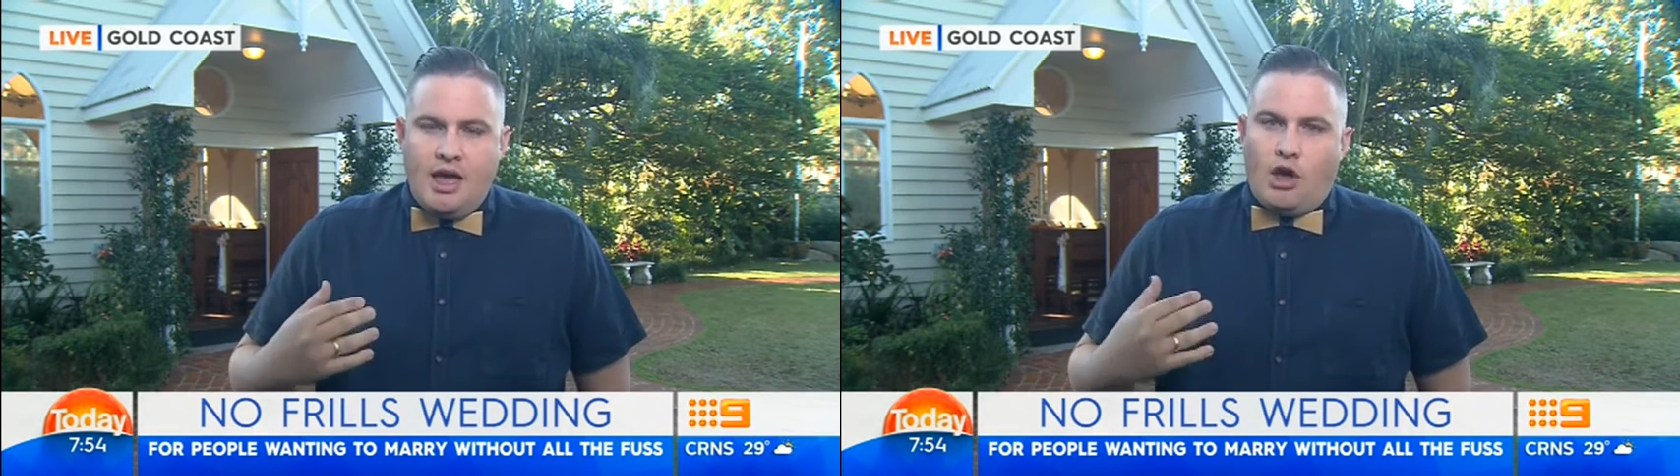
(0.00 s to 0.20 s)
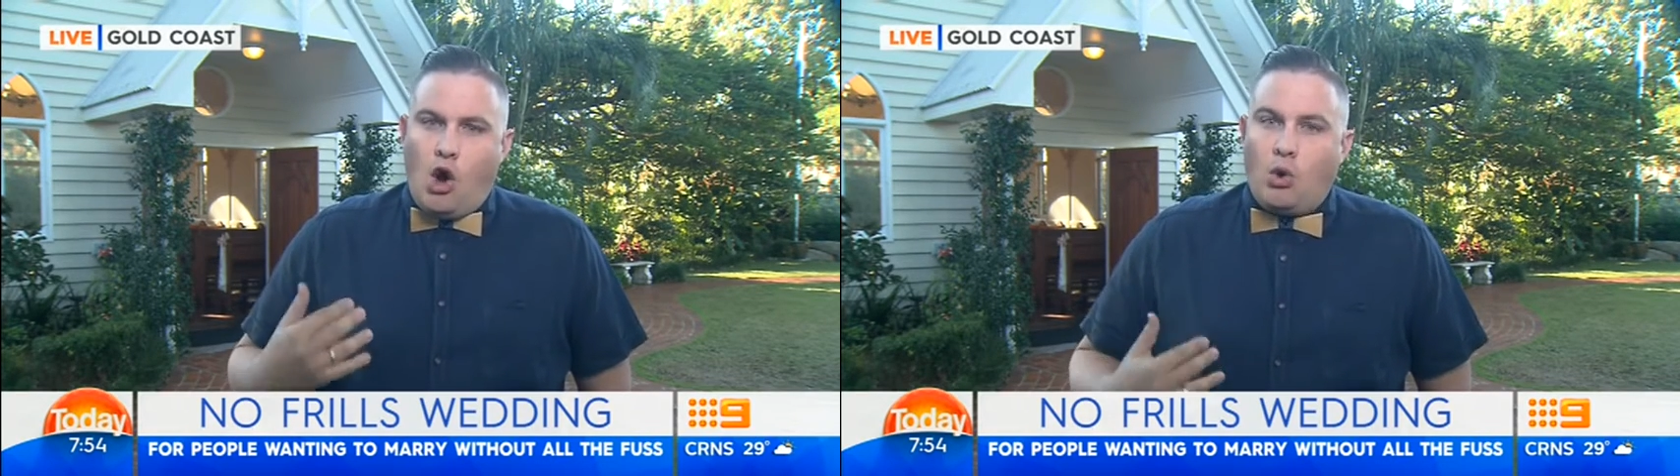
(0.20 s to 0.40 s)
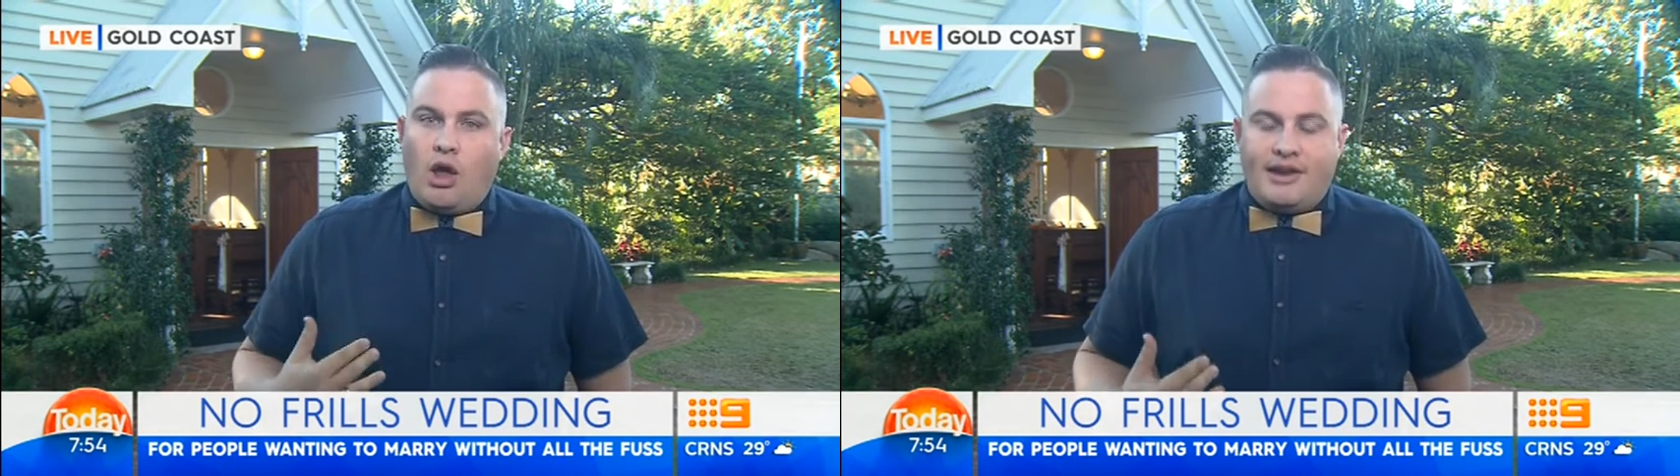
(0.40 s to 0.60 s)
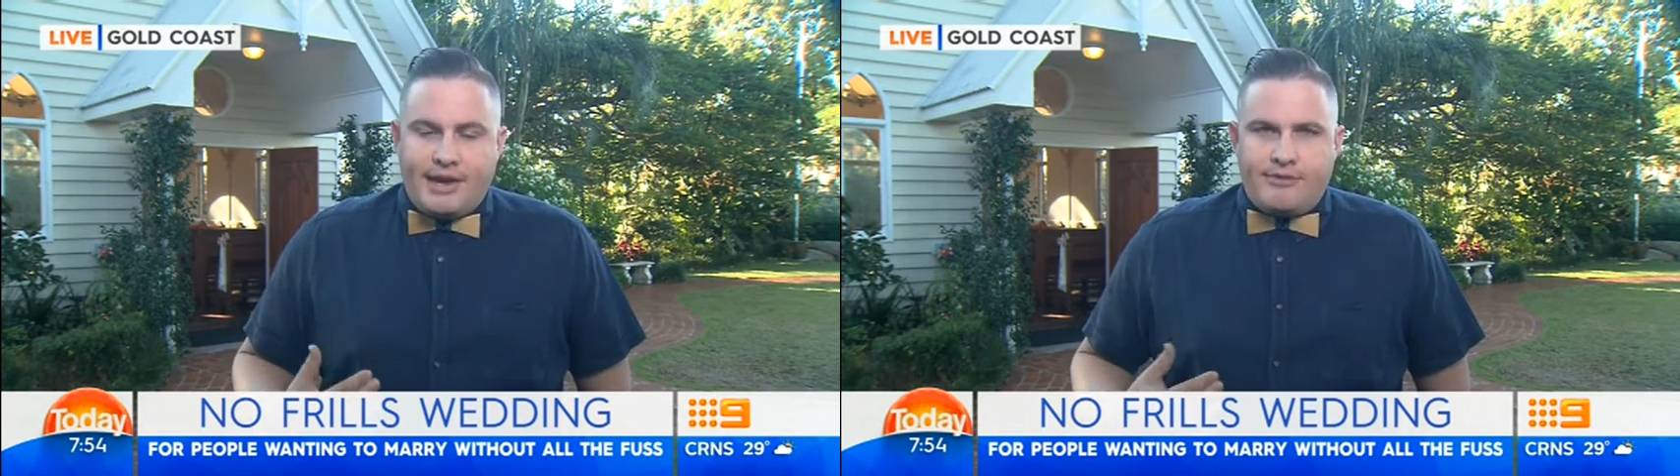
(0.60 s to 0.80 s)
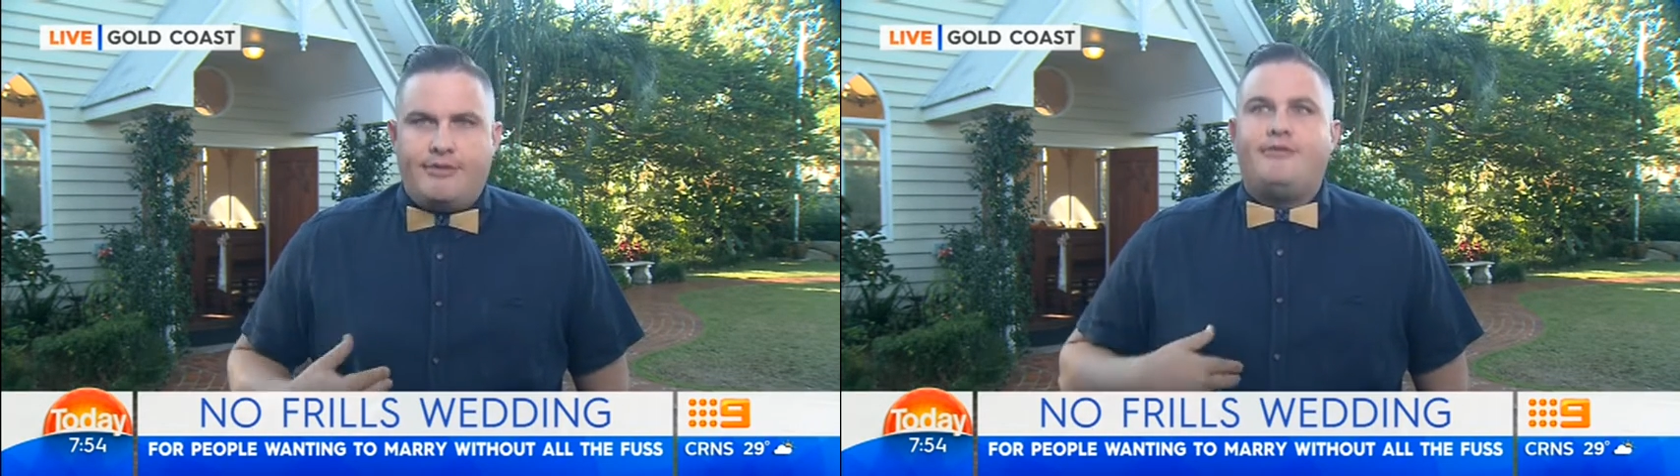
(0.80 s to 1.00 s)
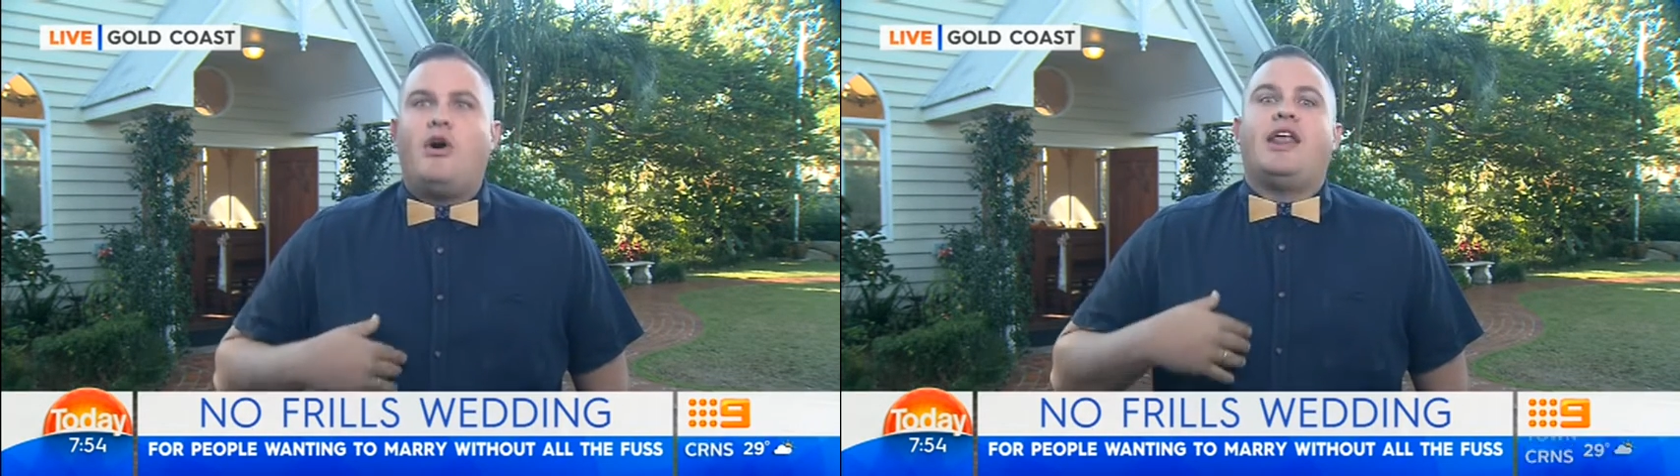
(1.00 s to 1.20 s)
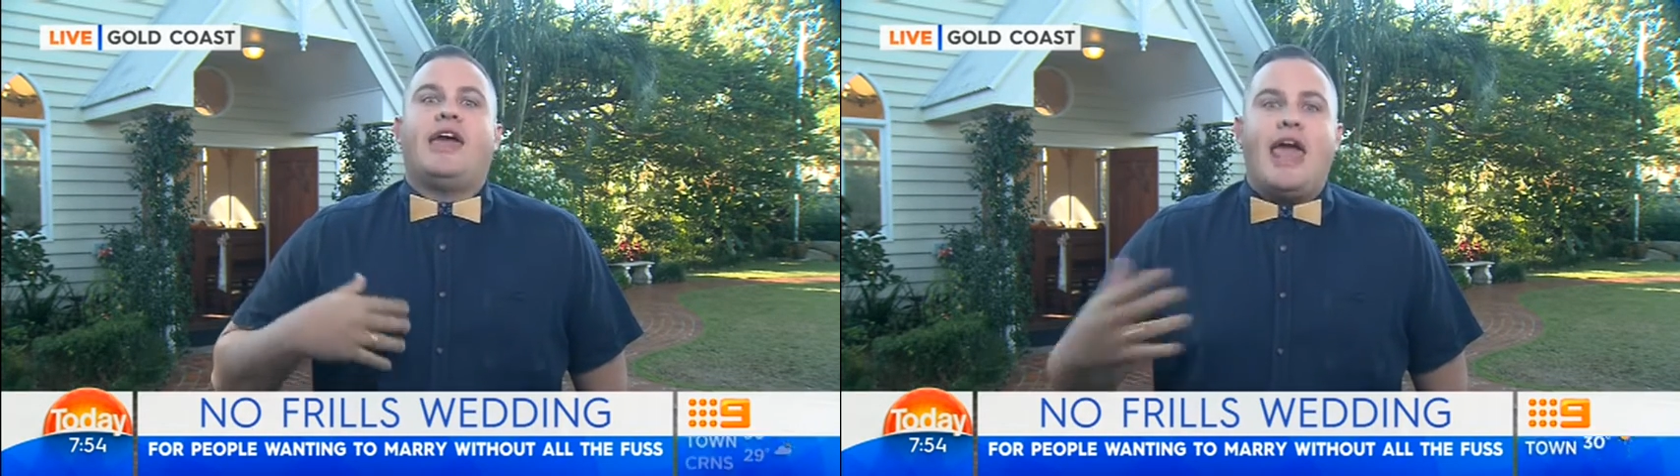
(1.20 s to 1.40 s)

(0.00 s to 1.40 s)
whole idea of inviting